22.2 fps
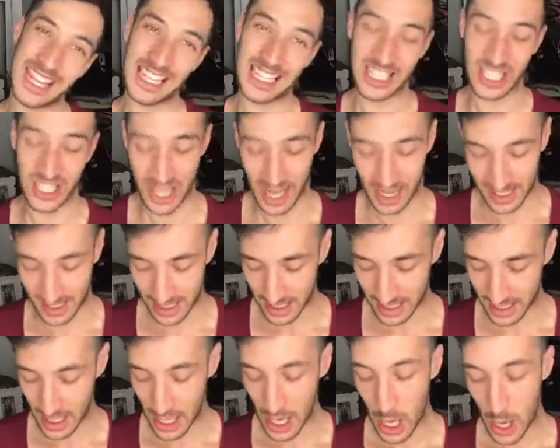English
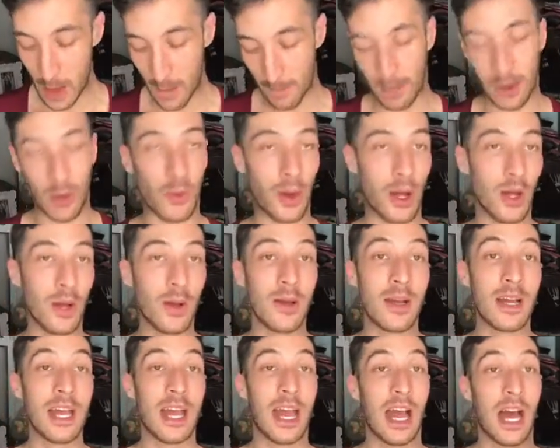accent, but well.
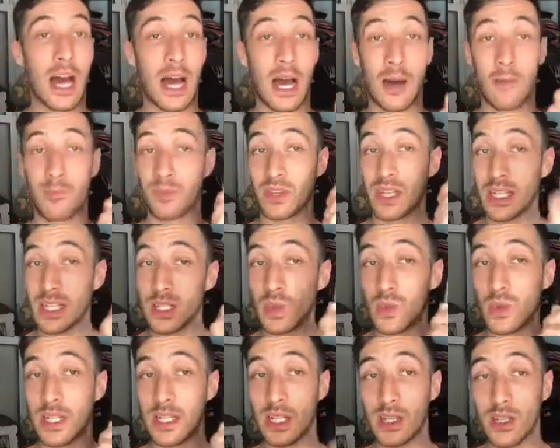Um,
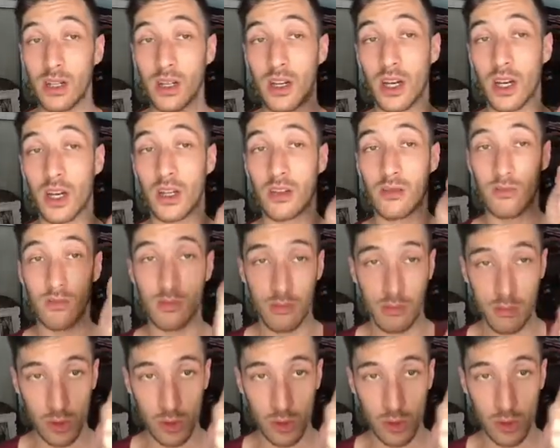it's really good,